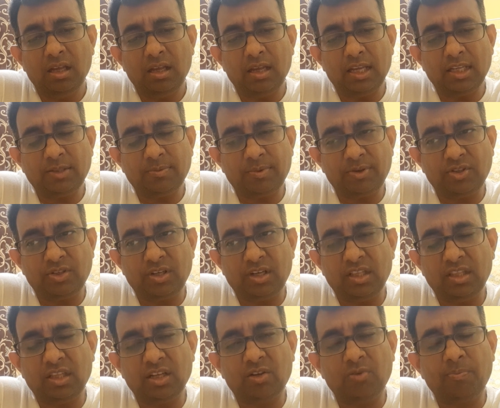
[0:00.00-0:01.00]

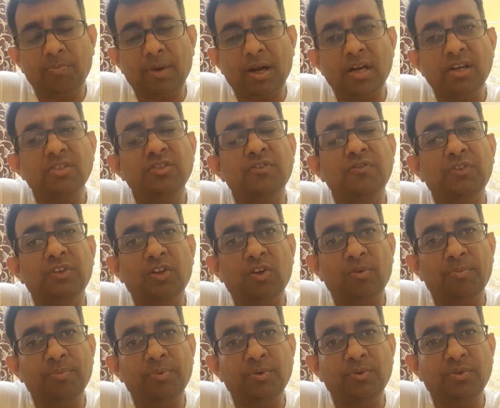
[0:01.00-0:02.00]
especially the parts of the
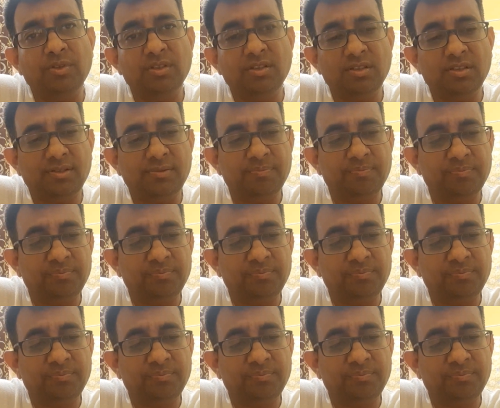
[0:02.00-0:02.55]
computers.